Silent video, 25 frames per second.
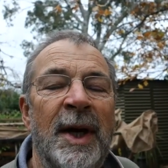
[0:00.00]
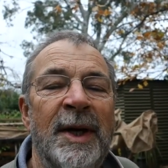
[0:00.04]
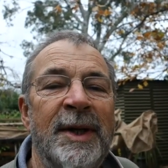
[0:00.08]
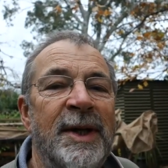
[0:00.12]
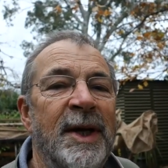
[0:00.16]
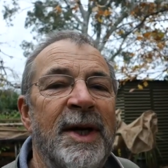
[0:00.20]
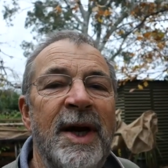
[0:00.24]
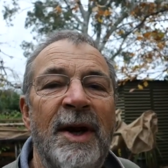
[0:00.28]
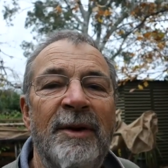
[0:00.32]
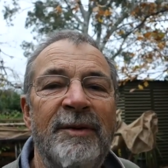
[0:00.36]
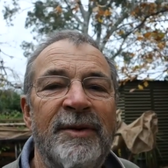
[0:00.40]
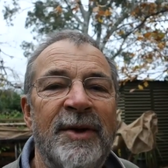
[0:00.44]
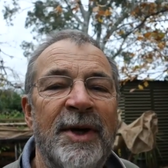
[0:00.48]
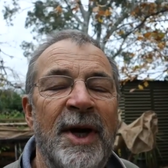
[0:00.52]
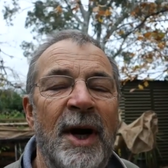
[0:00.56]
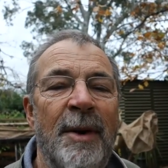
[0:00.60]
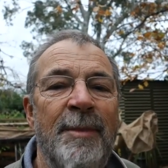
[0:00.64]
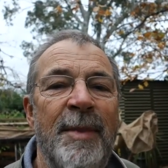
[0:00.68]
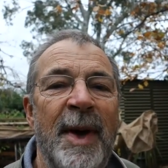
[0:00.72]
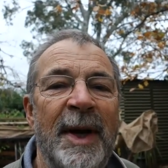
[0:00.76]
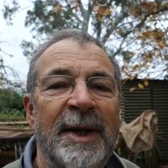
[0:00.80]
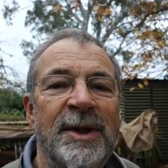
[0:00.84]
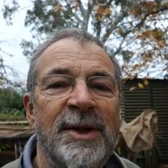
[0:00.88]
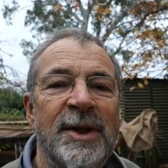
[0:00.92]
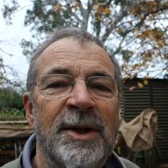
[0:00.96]
didn't have to go
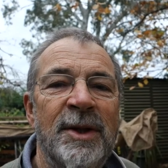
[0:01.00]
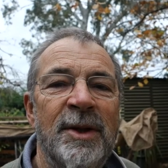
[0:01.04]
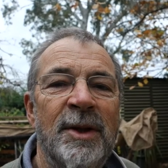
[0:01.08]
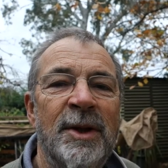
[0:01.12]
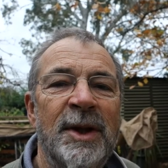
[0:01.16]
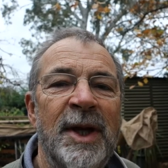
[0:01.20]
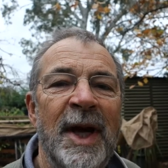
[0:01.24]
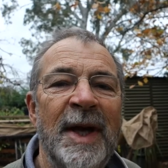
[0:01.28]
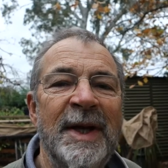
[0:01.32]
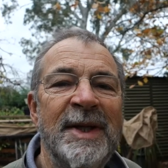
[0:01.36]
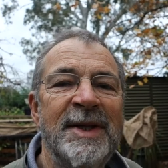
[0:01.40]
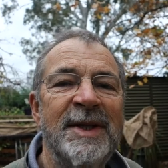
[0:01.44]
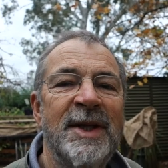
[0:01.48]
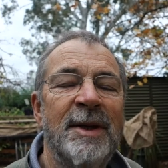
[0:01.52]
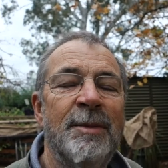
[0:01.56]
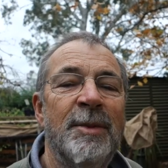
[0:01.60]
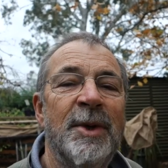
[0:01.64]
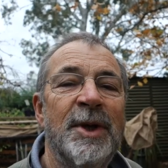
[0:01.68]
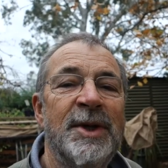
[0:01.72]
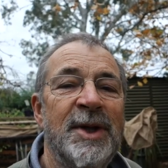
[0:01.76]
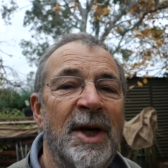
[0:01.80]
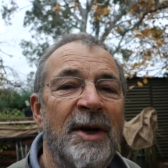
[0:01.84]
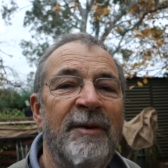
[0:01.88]
back to Kingston because